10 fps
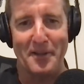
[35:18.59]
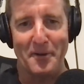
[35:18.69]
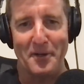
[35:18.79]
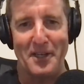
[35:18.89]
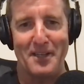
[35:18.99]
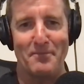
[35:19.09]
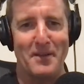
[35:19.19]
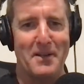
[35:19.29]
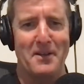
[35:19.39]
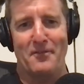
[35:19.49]
They were going to give,
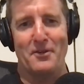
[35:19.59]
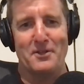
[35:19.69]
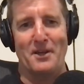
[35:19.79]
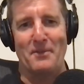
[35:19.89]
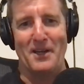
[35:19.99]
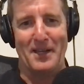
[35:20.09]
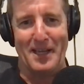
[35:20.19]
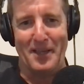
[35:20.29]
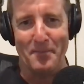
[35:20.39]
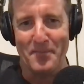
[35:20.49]
of course, I'm going to
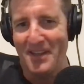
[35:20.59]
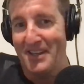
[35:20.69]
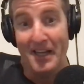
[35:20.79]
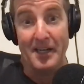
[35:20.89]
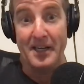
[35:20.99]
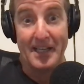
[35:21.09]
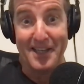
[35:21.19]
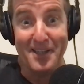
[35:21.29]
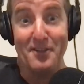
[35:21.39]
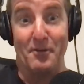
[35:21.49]
get them, and I didn't
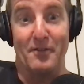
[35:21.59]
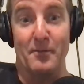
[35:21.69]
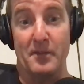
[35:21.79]
get either of them.